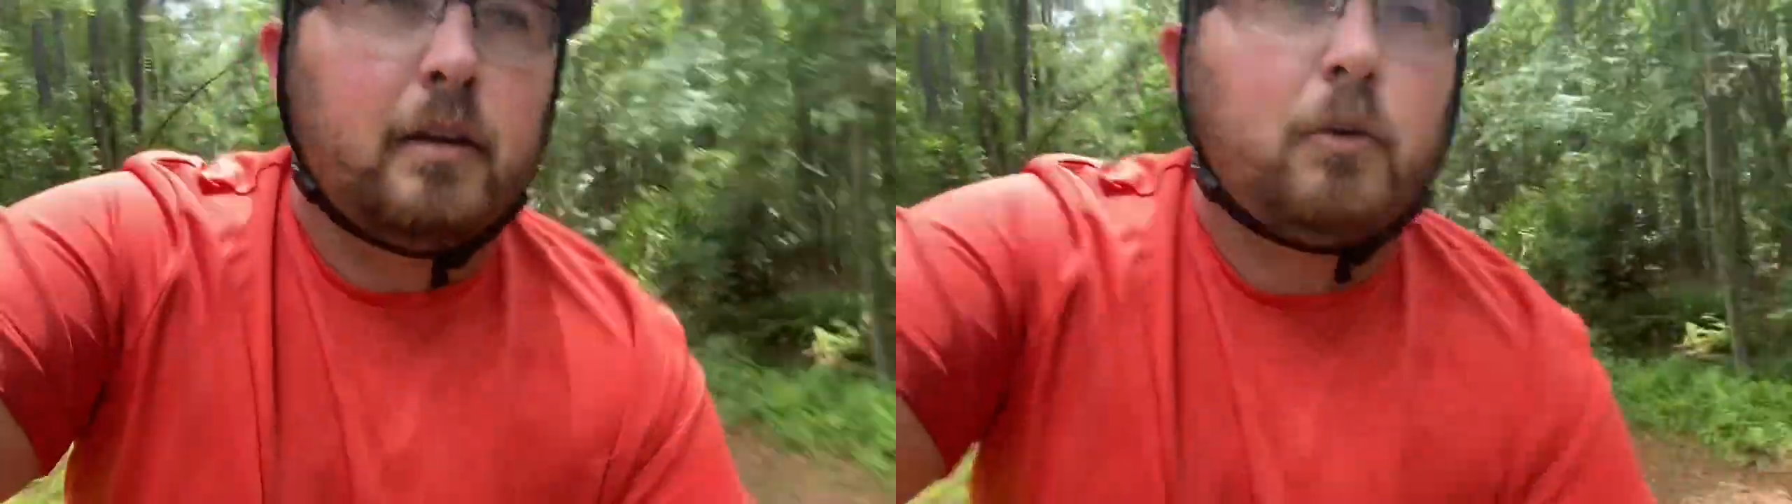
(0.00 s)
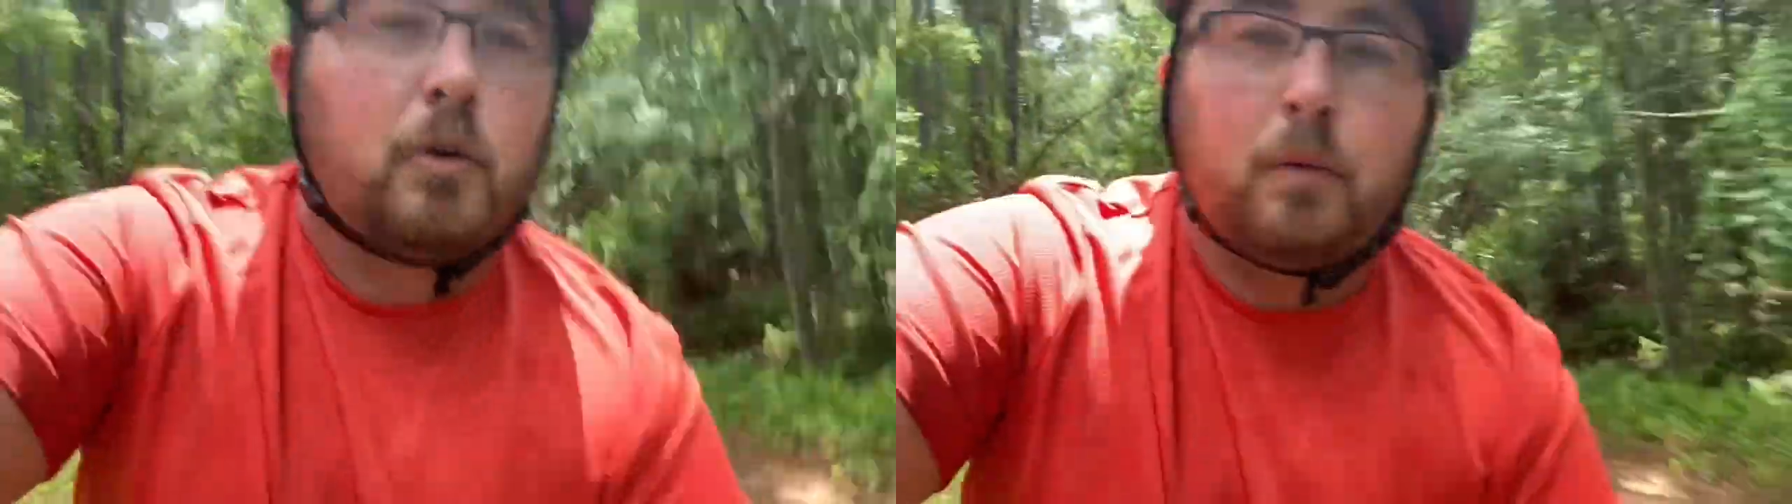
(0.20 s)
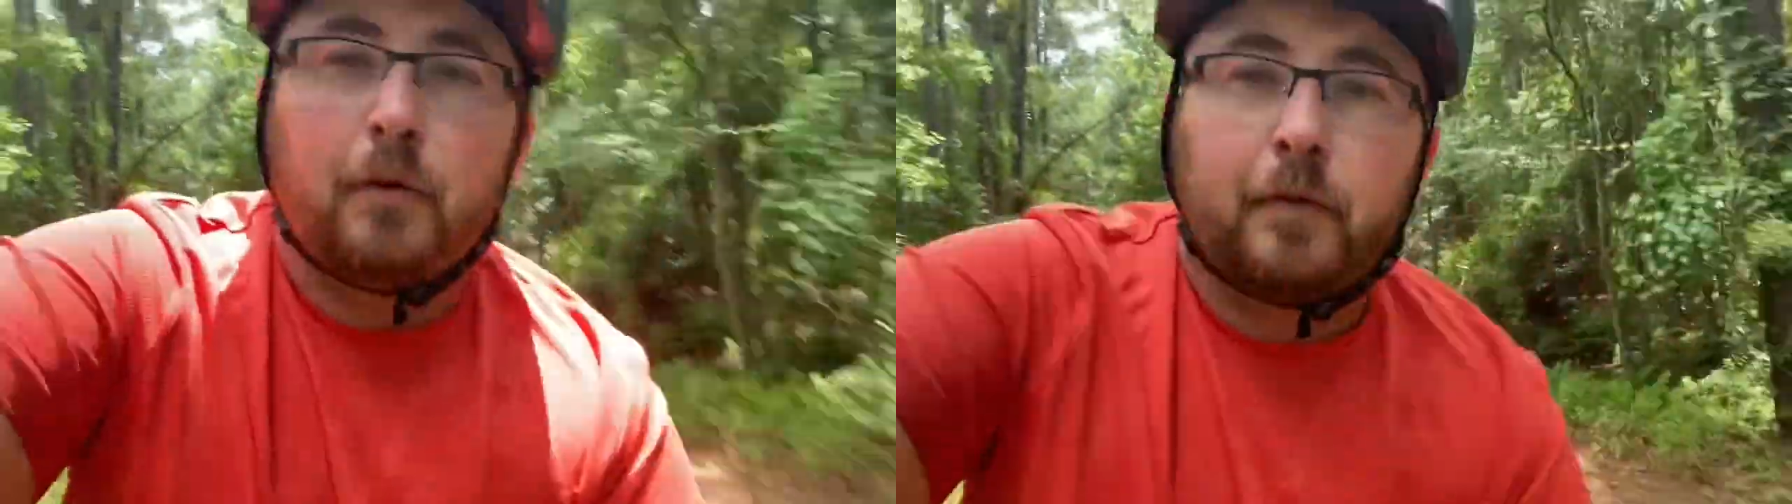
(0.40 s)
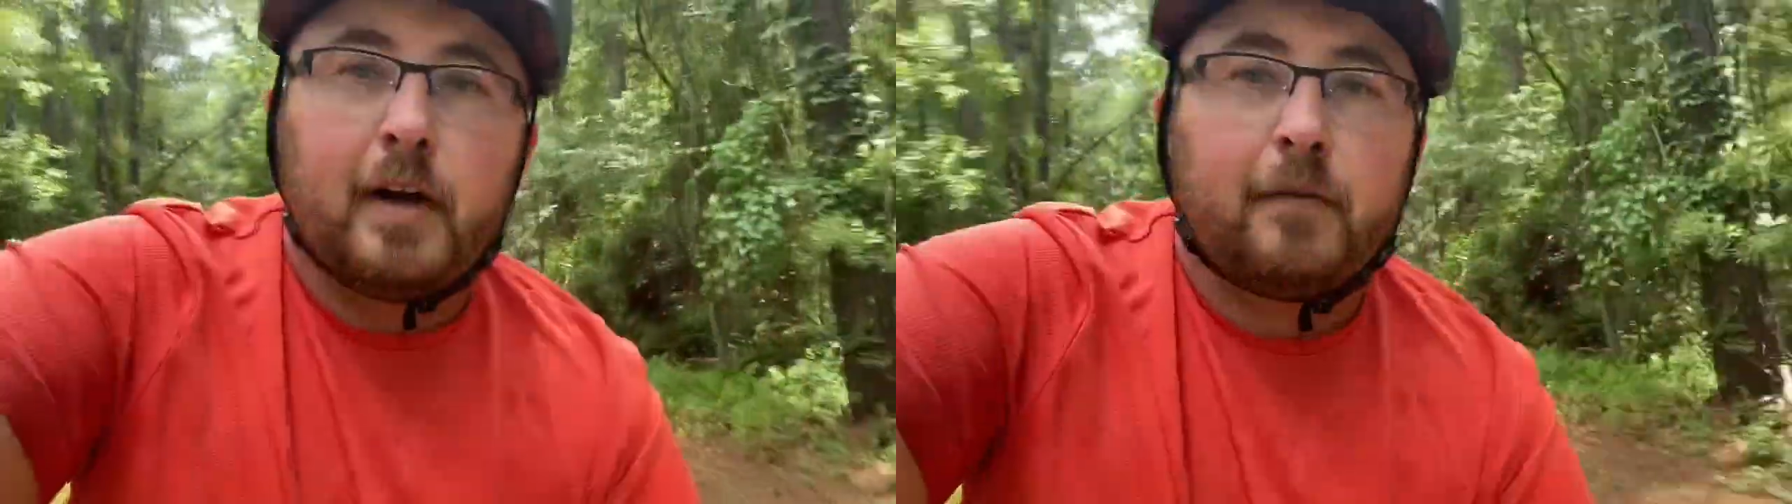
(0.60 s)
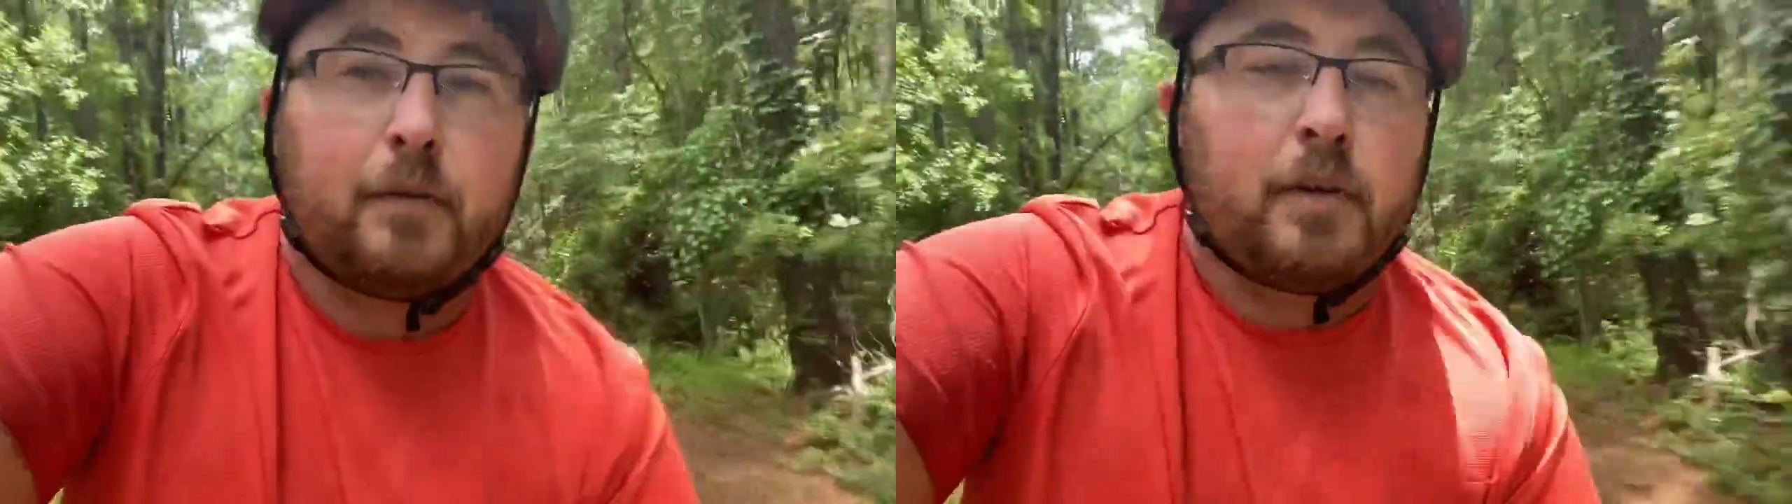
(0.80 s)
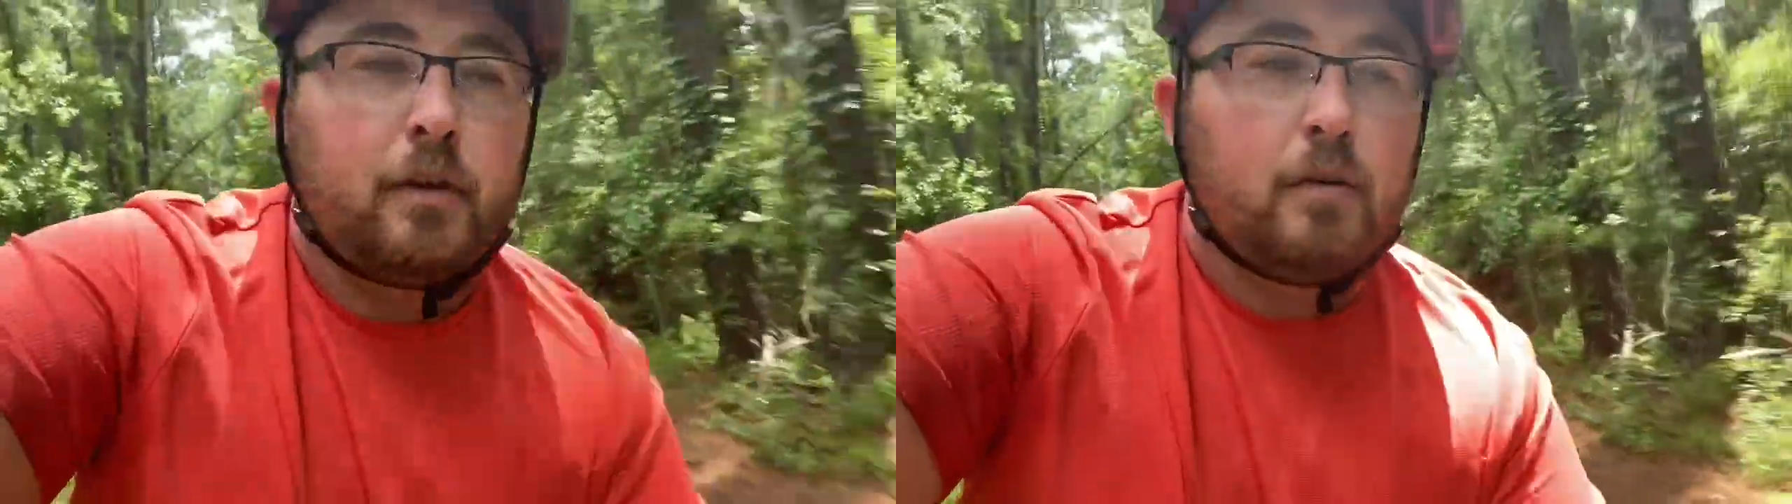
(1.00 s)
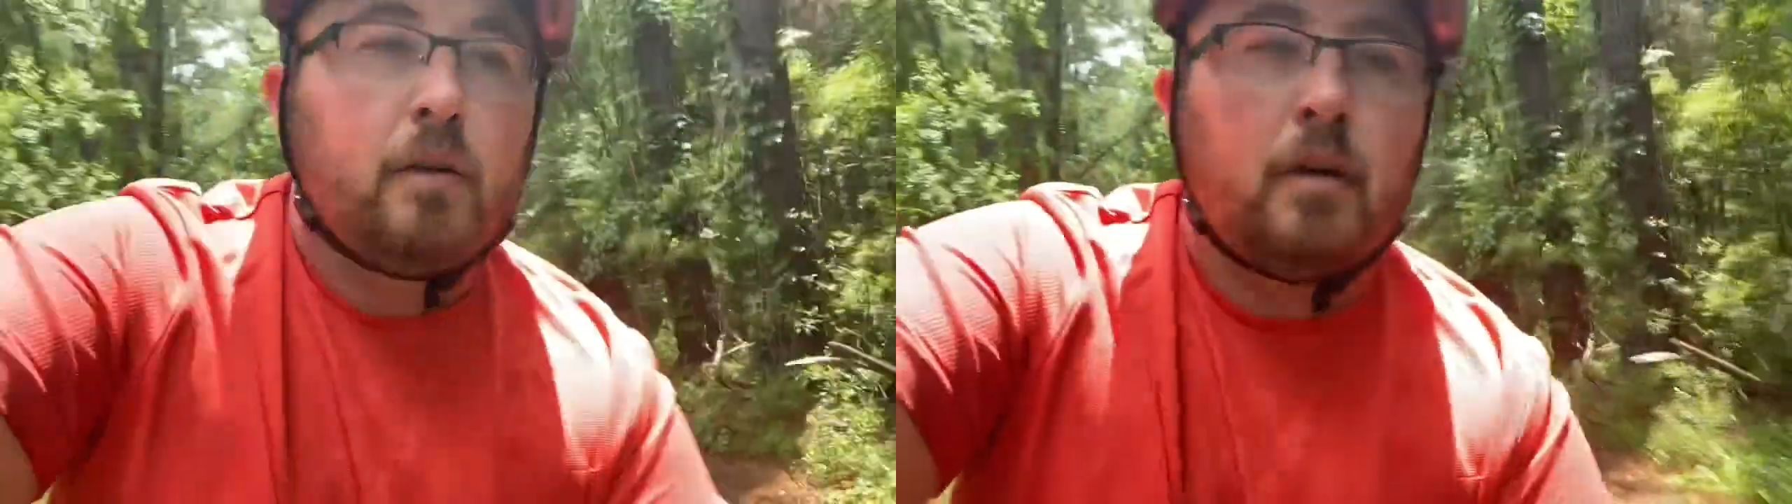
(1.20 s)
Lord will fight for you.